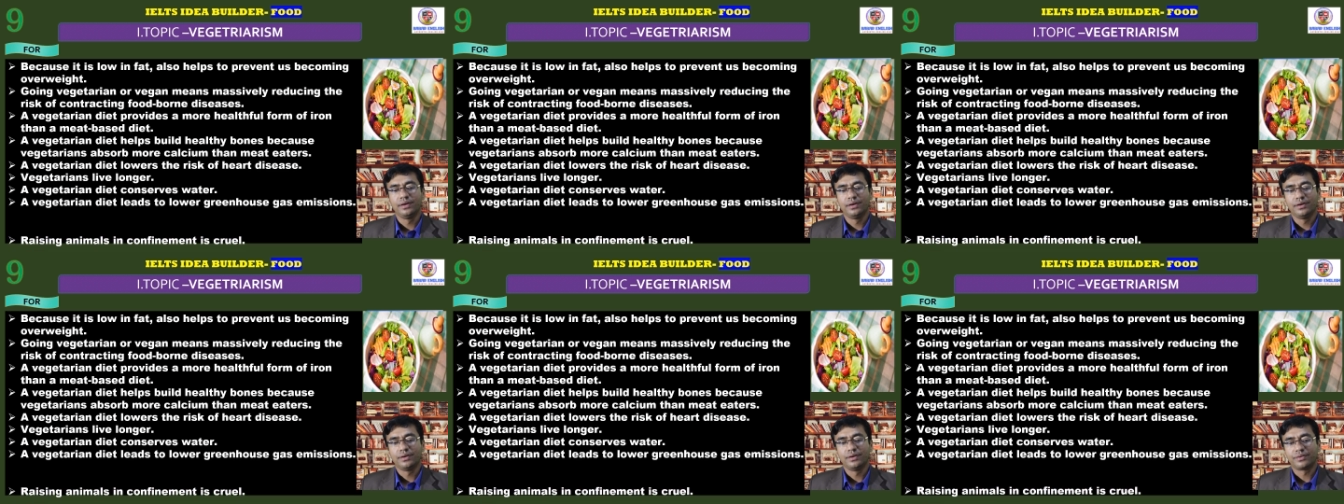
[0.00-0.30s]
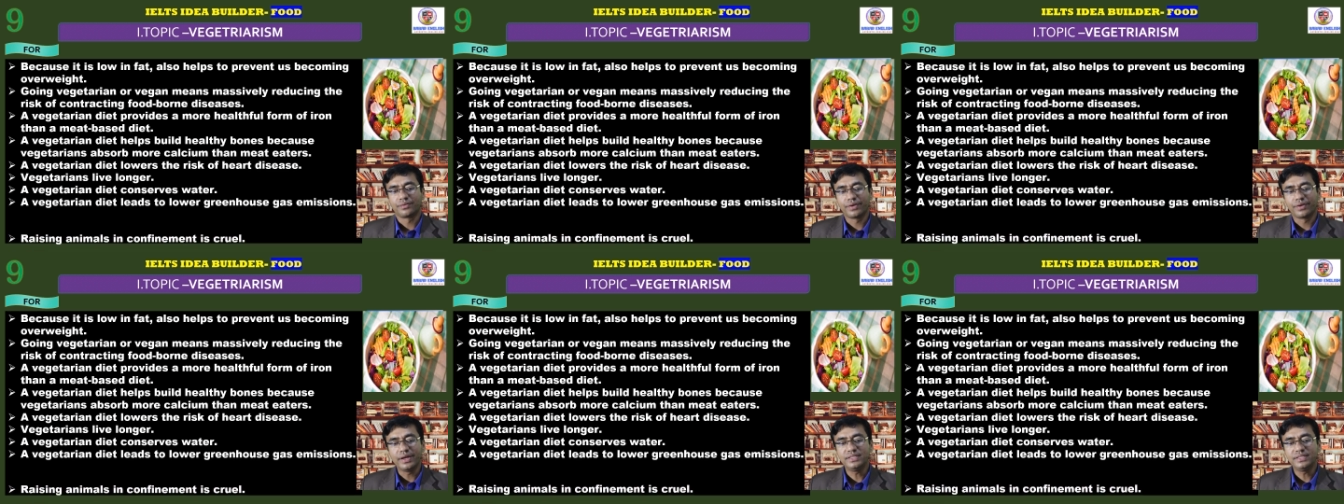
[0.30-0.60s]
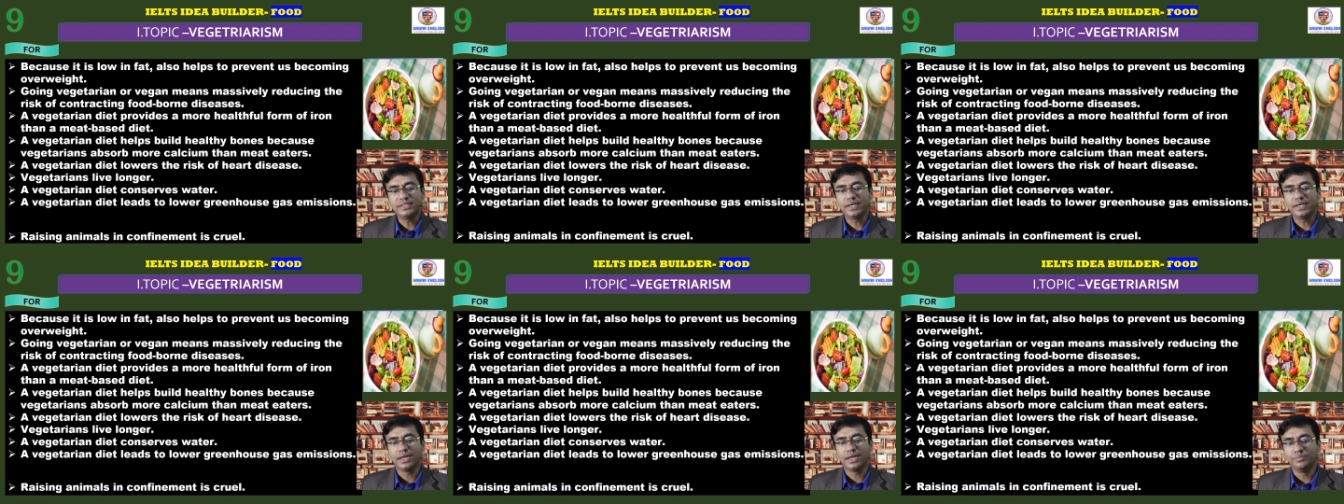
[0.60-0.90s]
Raising
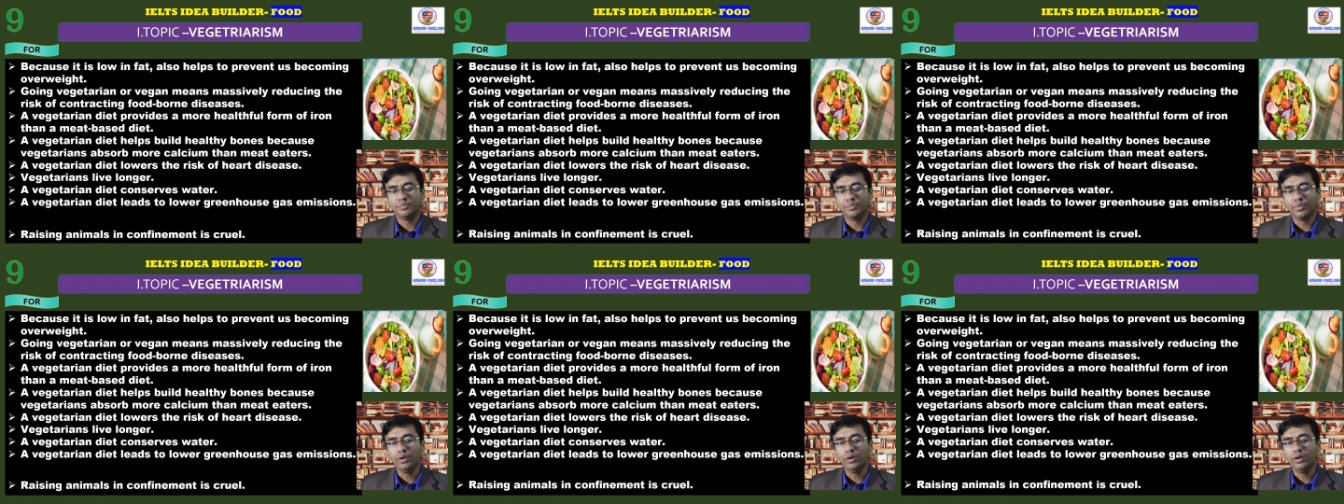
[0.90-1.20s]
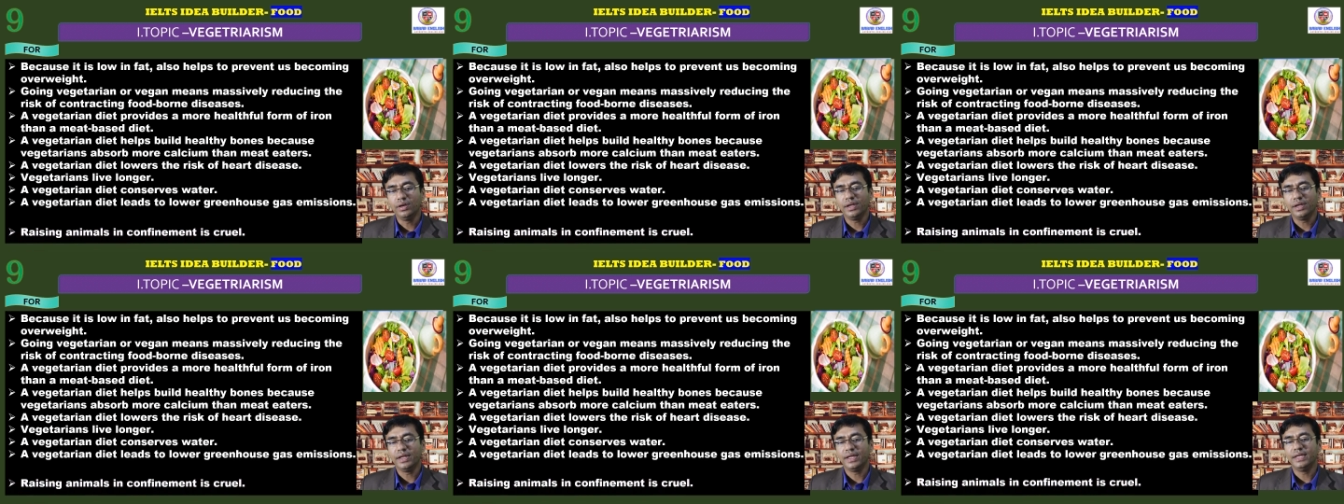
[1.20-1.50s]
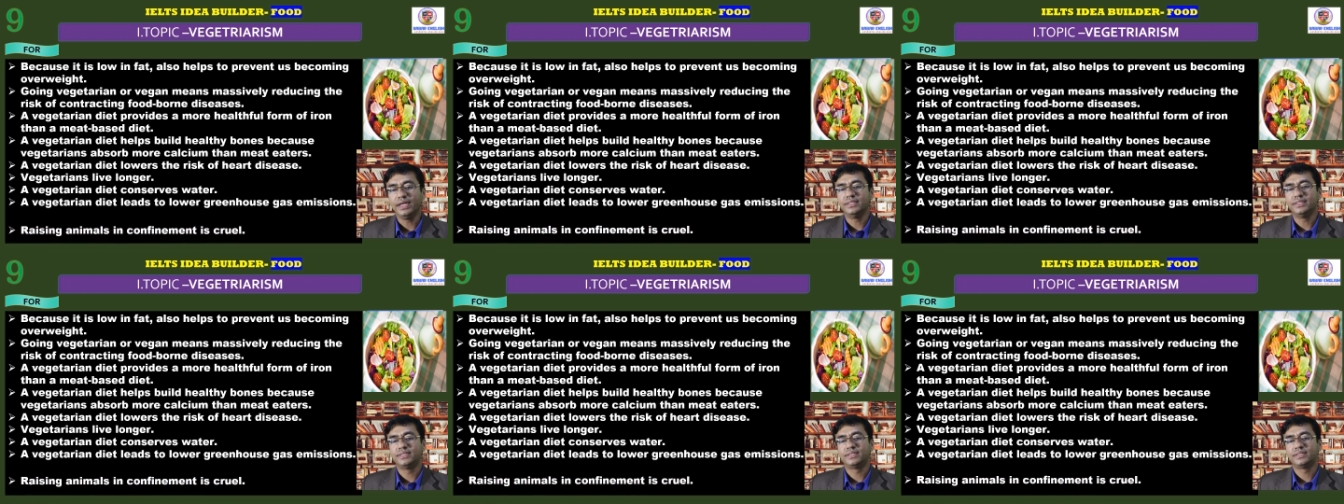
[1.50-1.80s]
animal
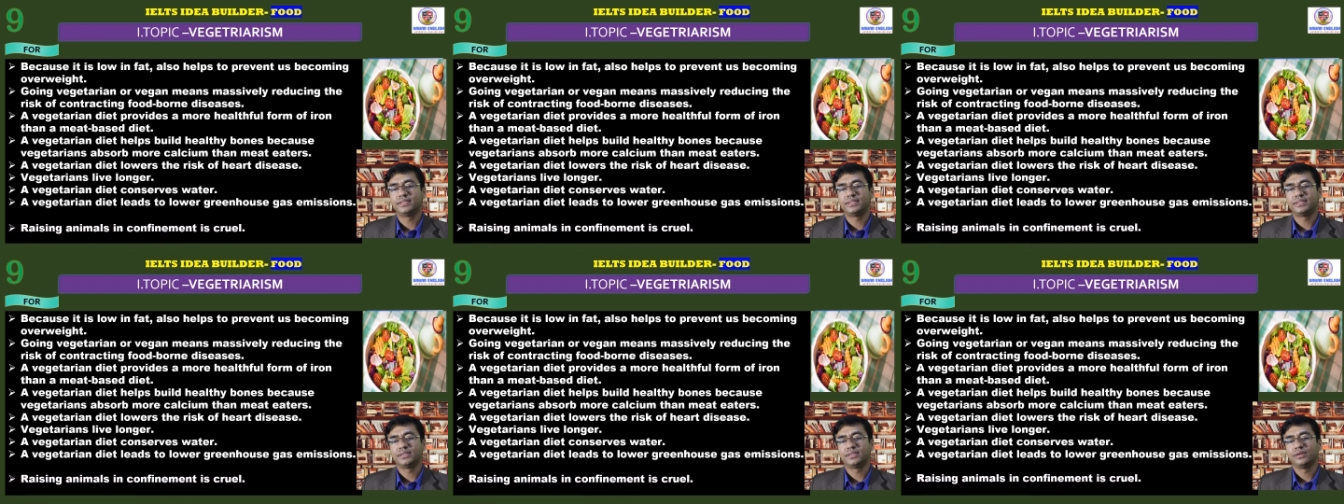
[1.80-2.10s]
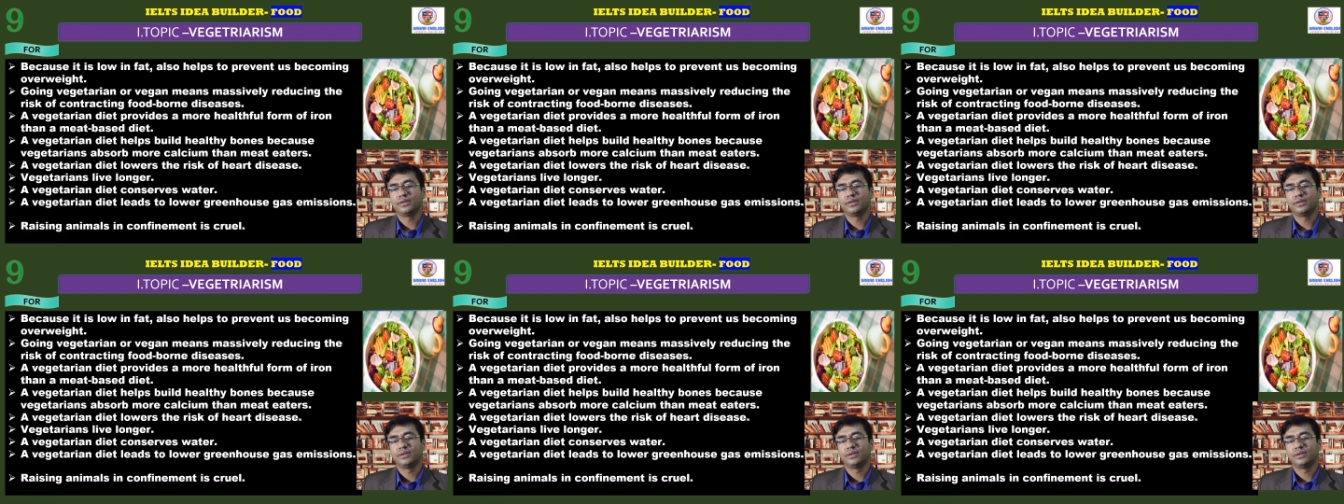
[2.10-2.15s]
is